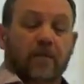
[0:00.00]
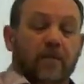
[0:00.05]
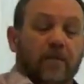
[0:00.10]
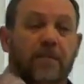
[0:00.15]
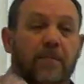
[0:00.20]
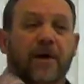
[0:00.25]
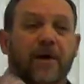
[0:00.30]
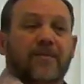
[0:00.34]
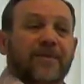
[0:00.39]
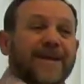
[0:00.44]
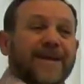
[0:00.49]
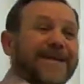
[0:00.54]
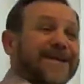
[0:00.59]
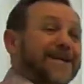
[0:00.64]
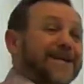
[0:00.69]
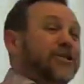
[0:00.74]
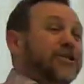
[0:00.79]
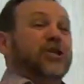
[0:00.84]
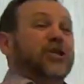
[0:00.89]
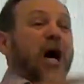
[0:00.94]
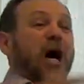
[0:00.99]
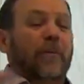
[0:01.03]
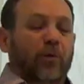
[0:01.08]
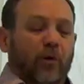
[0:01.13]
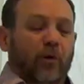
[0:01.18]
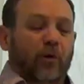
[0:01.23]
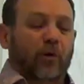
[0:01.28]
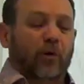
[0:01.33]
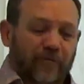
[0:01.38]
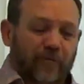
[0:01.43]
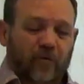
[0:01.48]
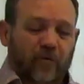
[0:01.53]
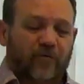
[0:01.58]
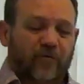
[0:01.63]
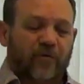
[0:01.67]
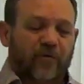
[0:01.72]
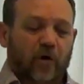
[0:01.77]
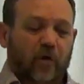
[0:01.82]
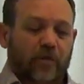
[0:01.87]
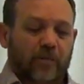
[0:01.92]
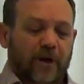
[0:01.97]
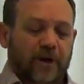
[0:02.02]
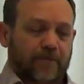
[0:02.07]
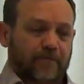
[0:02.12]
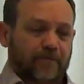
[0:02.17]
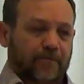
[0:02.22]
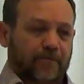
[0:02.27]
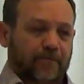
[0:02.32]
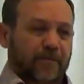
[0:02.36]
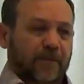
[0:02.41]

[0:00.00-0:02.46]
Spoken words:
but the double fulfillment